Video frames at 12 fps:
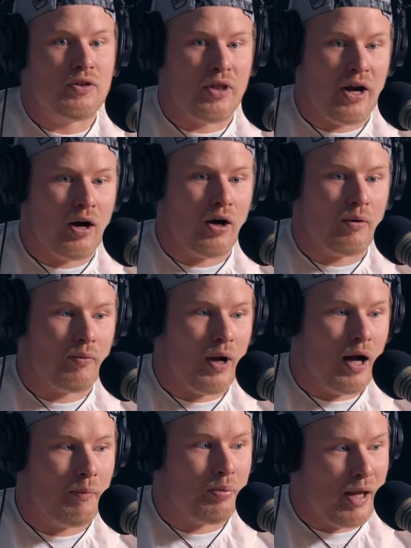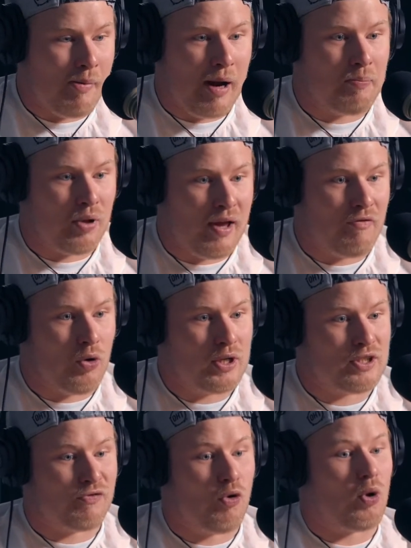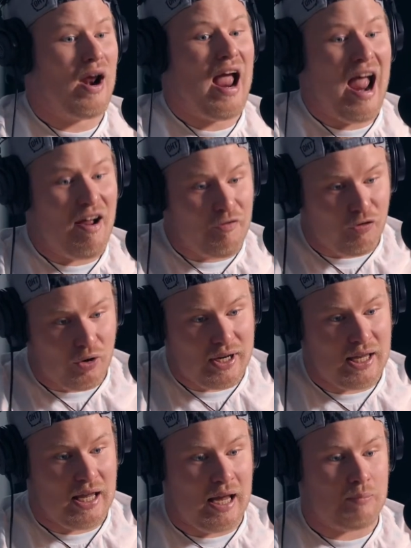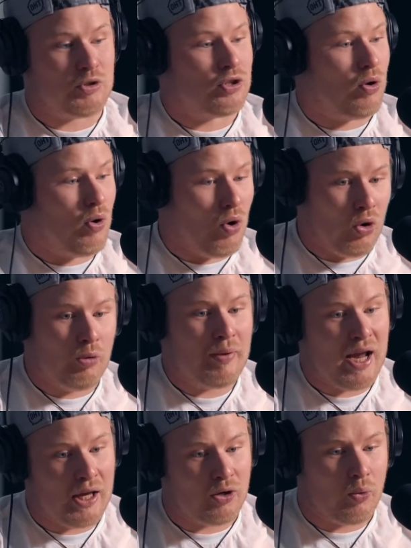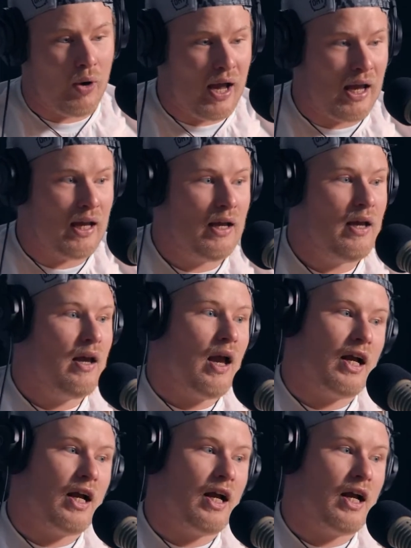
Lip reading: their play-by-play voice for every game, so home and away,